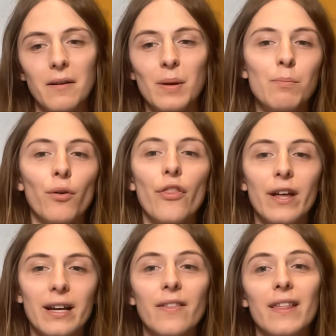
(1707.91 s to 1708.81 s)
People
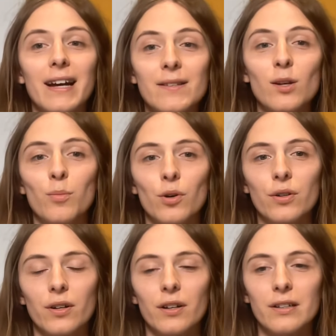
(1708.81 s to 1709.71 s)
think that that's our
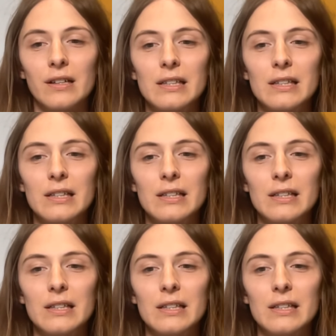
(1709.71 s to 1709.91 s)
product,